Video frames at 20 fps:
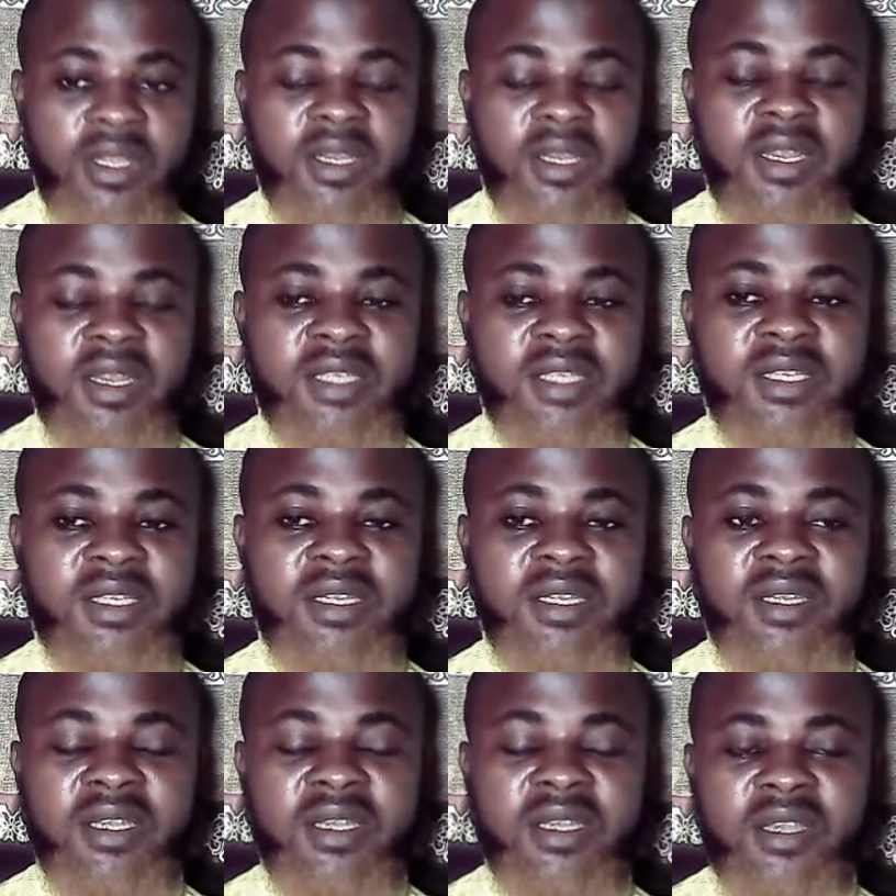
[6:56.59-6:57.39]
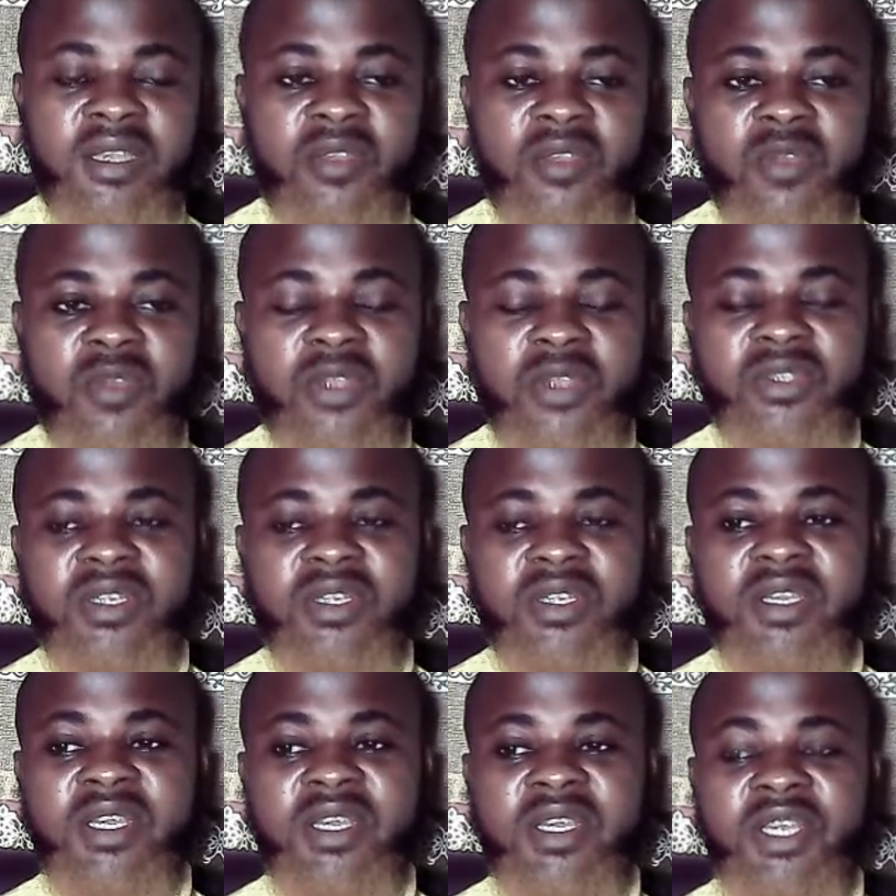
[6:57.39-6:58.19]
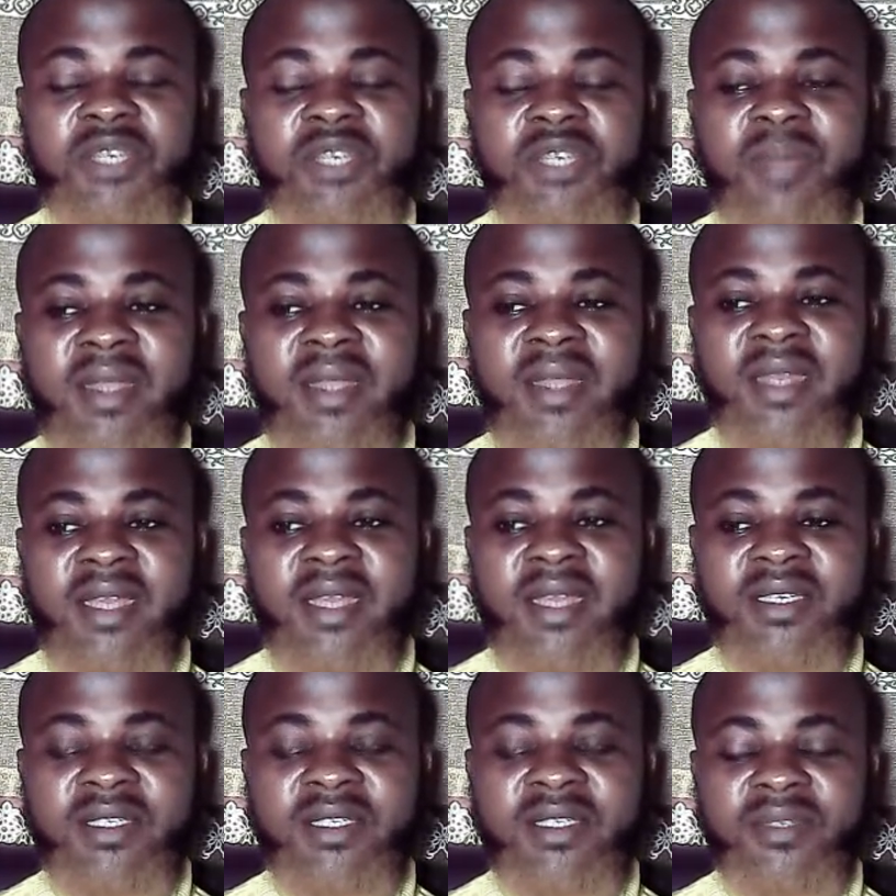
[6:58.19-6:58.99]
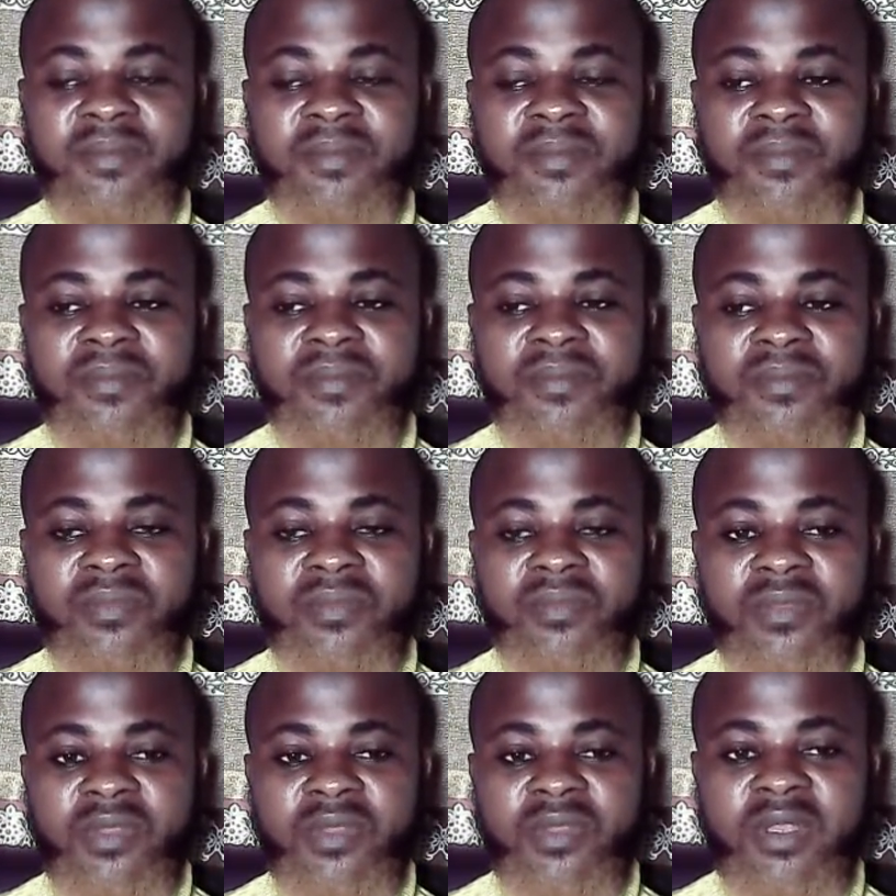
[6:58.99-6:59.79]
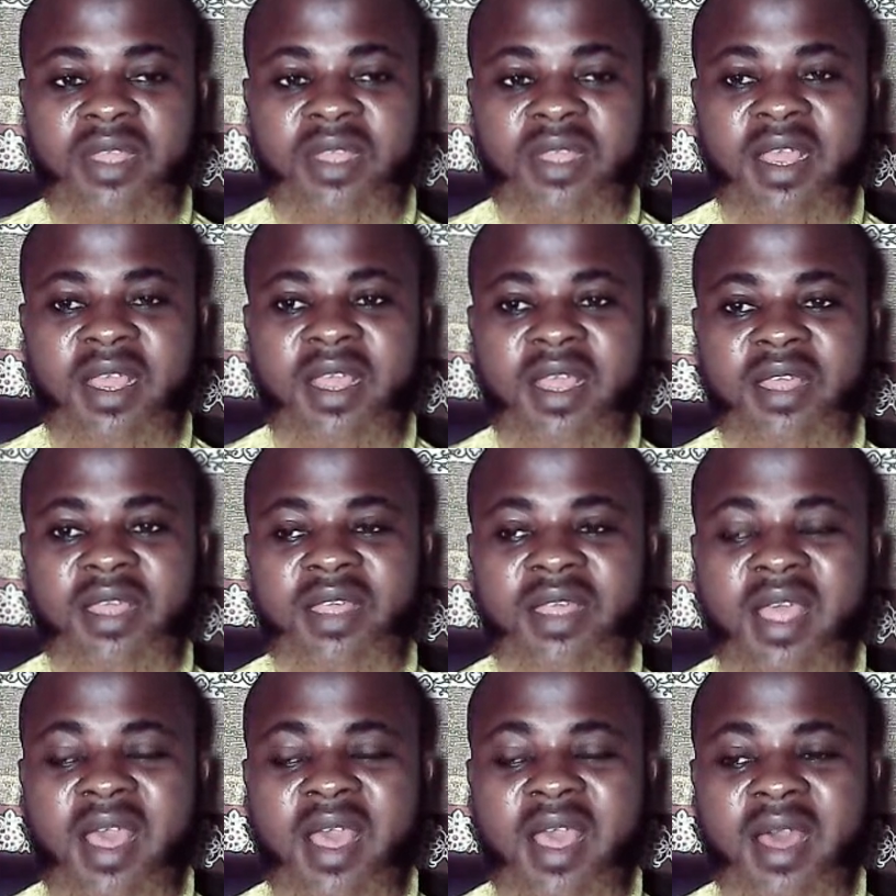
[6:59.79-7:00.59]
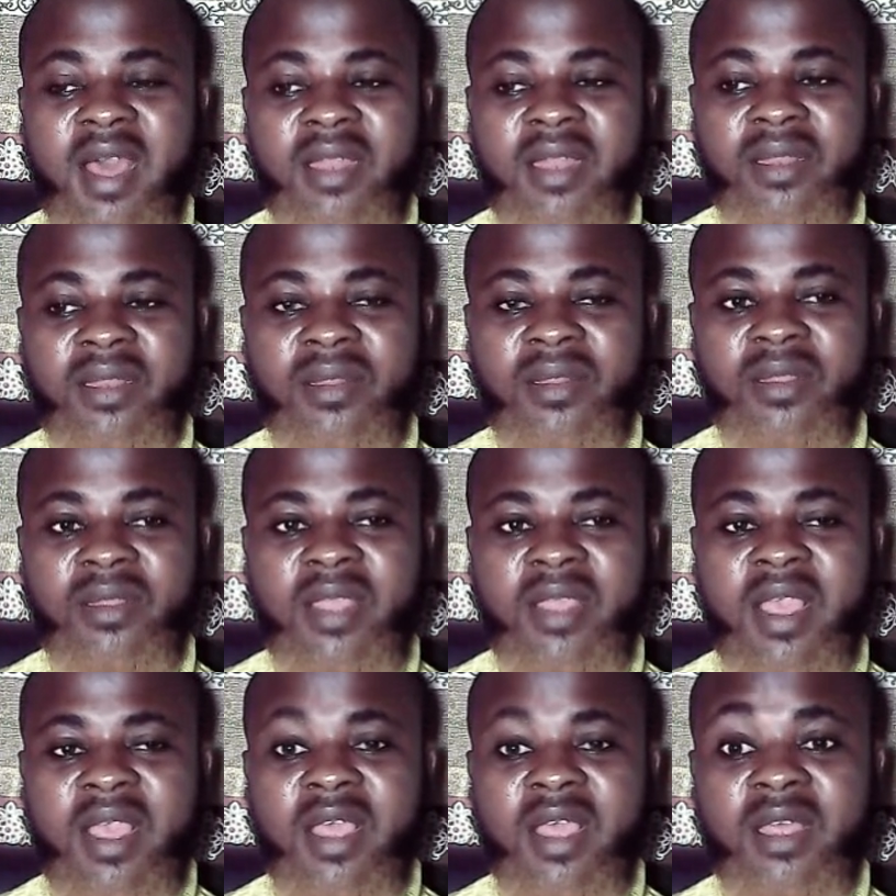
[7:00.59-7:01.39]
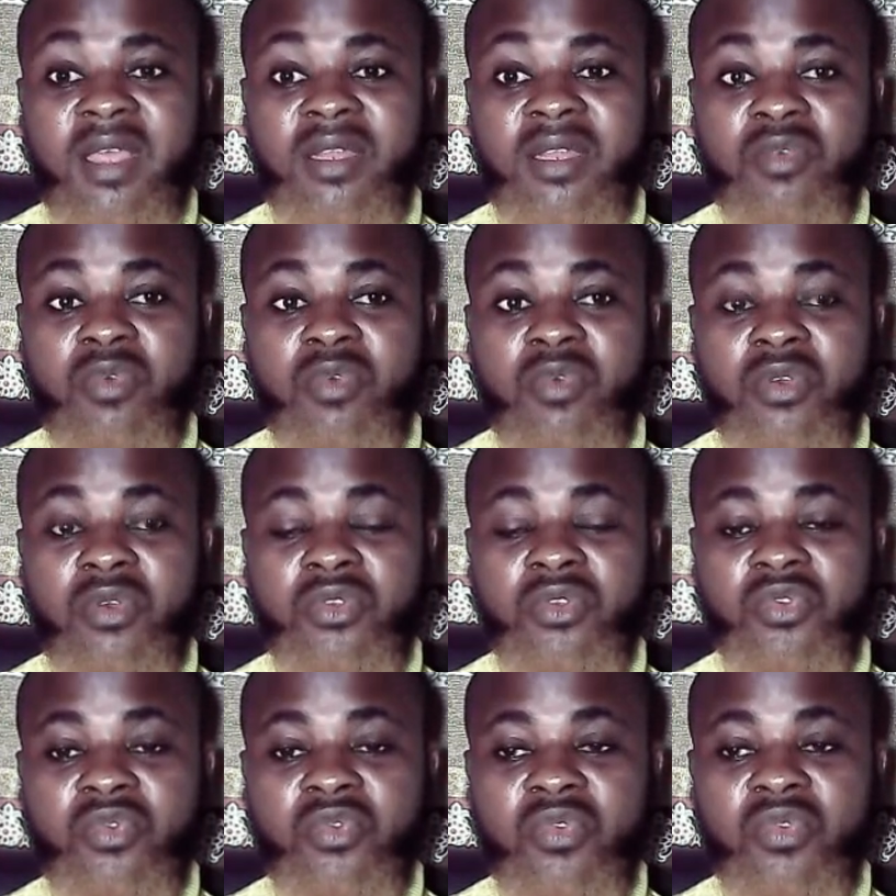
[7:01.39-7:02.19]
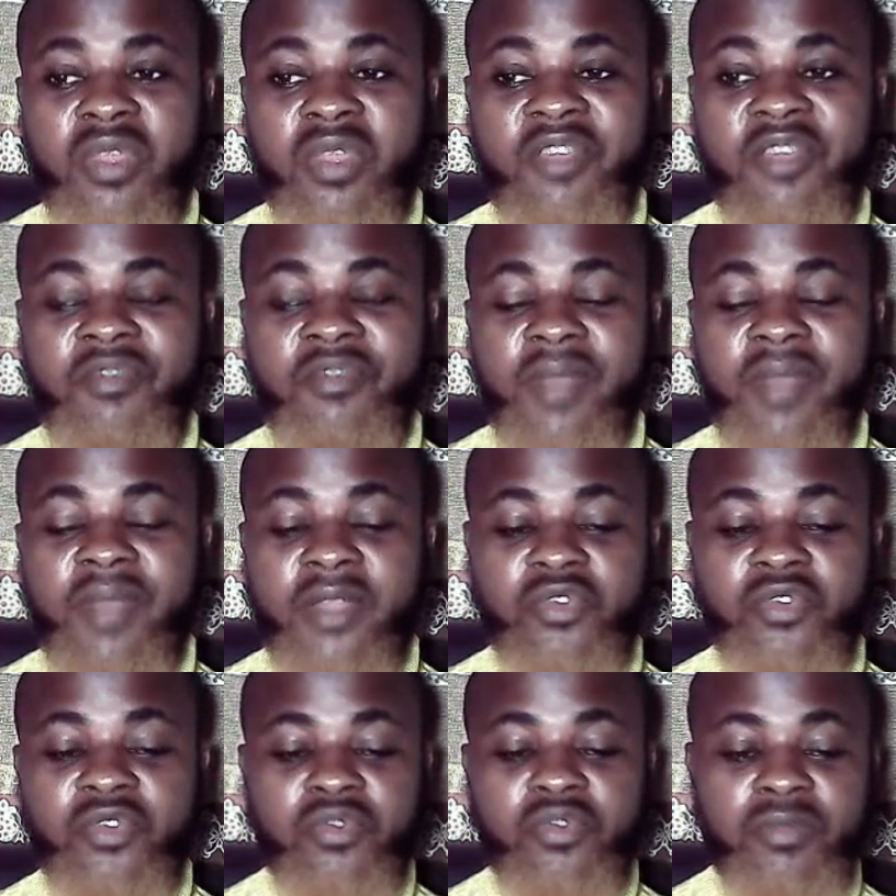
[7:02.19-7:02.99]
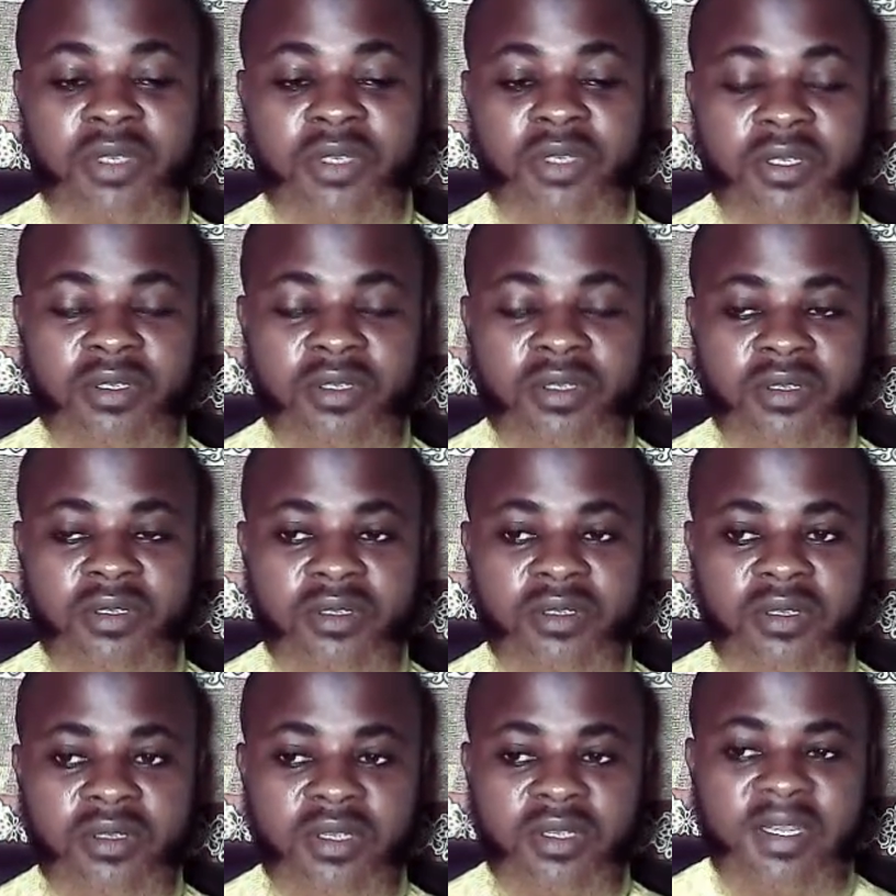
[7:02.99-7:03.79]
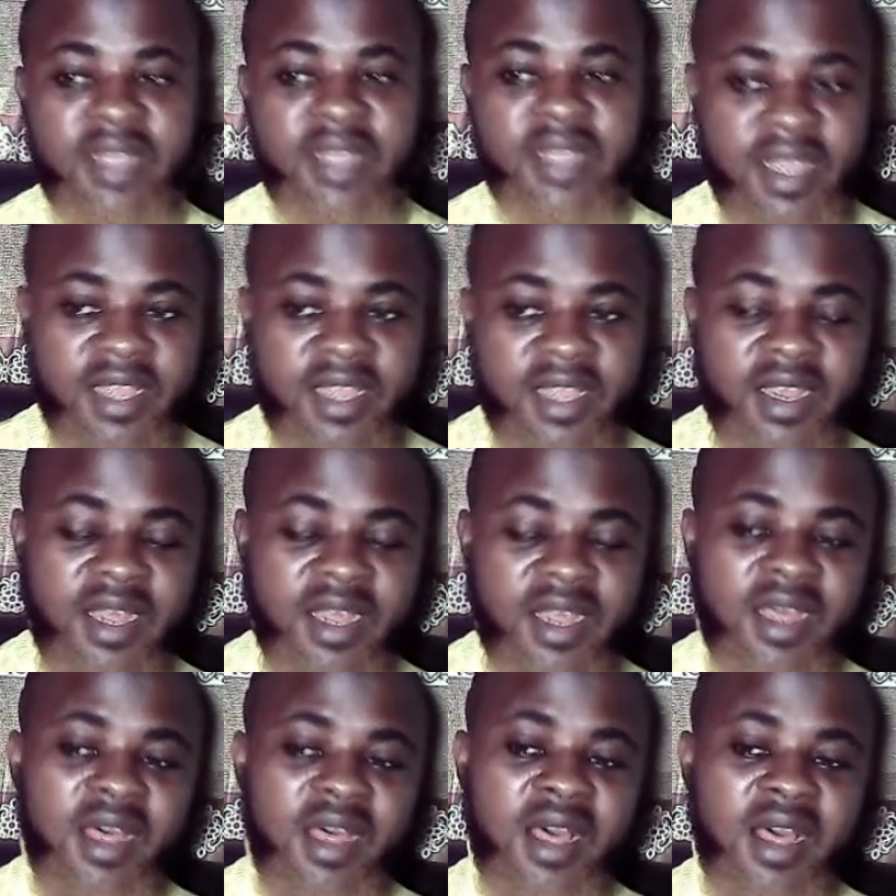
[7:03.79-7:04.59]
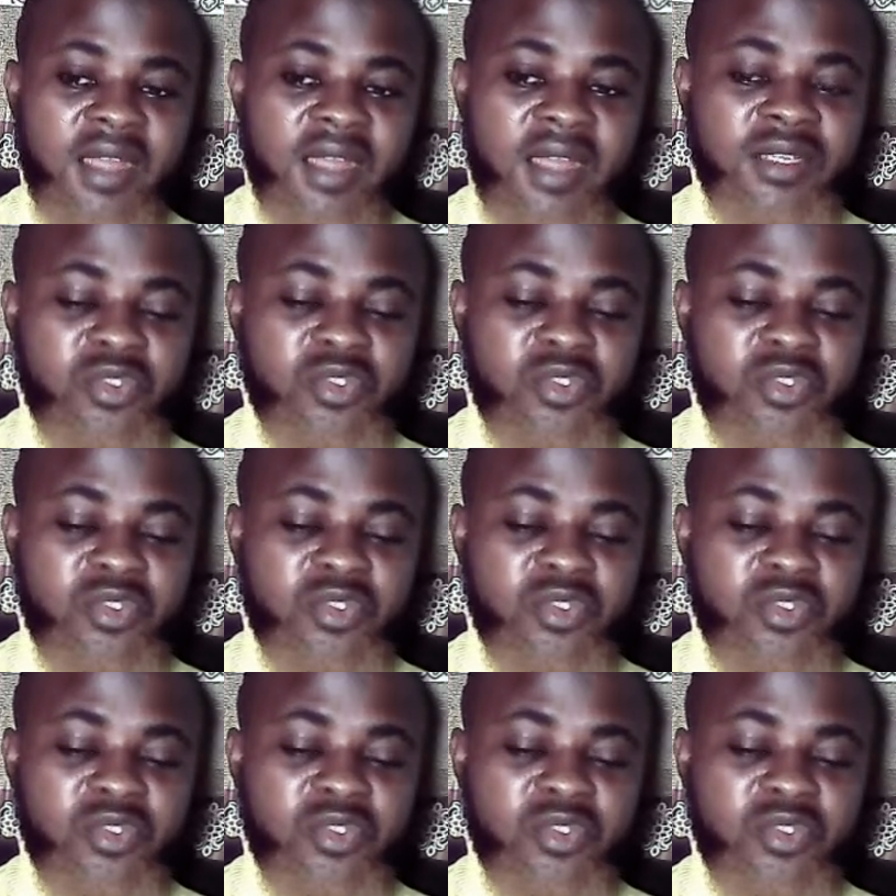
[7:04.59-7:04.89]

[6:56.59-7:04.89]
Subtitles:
Let's say when you say he is my daddy, here are the ones who gave birth to me. Here are the